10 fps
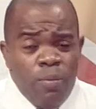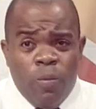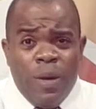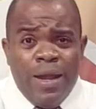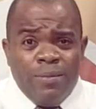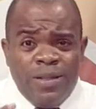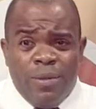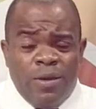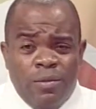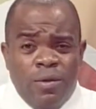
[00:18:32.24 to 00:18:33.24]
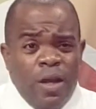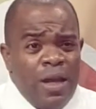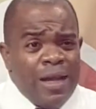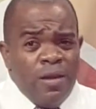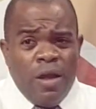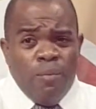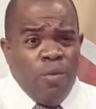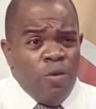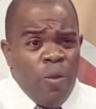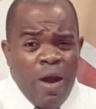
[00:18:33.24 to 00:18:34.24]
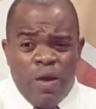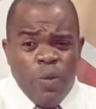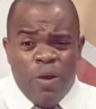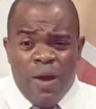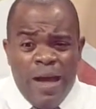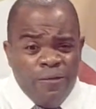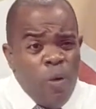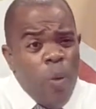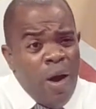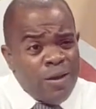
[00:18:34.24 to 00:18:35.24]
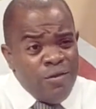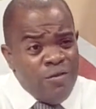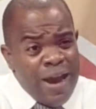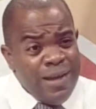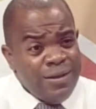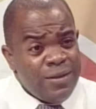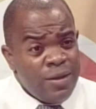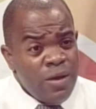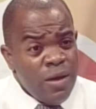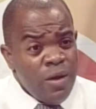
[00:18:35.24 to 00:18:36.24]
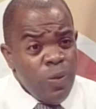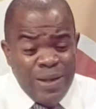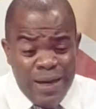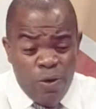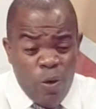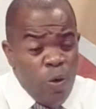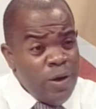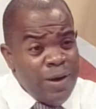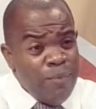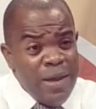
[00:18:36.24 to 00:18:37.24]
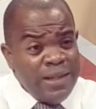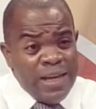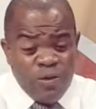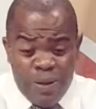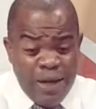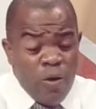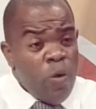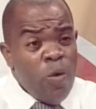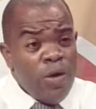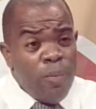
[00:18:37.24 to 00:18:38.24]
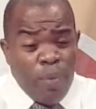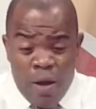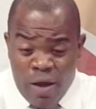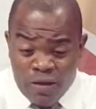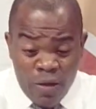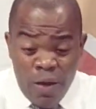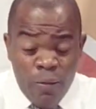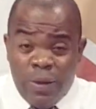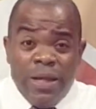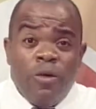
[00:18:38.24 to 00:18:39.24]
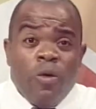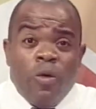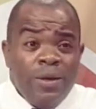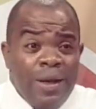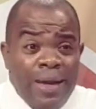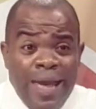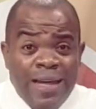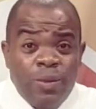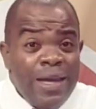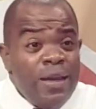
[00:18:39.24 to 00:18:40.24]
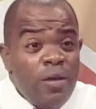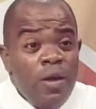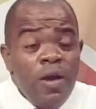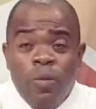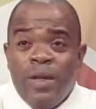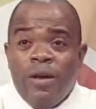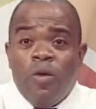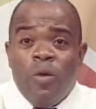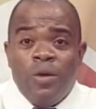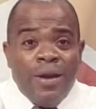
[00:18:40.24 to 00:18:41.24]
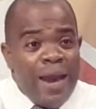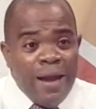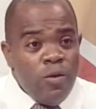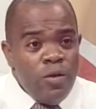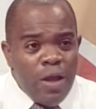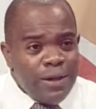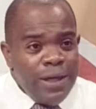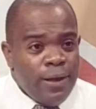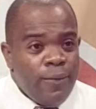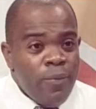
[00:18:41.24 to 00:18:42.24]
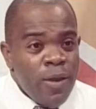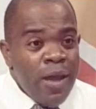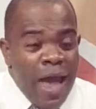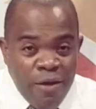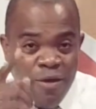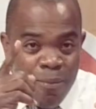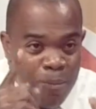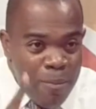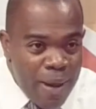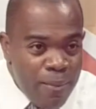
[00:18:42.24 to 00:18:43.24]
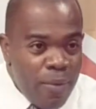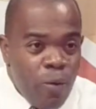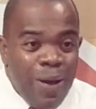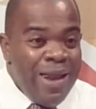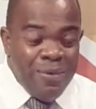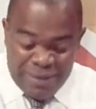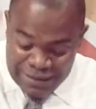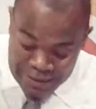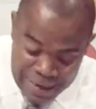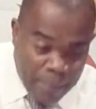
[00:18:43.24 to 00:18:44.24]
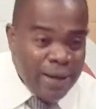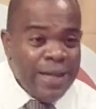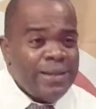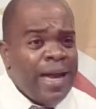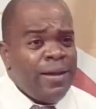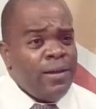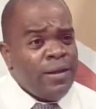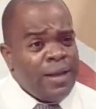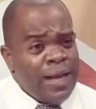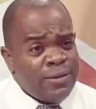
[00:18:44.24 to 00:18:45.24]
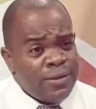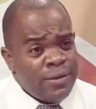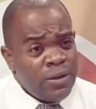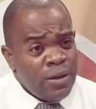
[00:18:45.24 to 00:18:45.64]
William said, but you're getting a boardwalk and we don't have the water rights. We didn't own the beaches, we didn't own the ponds, we didn't own the lakes, we didn't own the lagoon, nothing. I remember William slamming his hand on the desk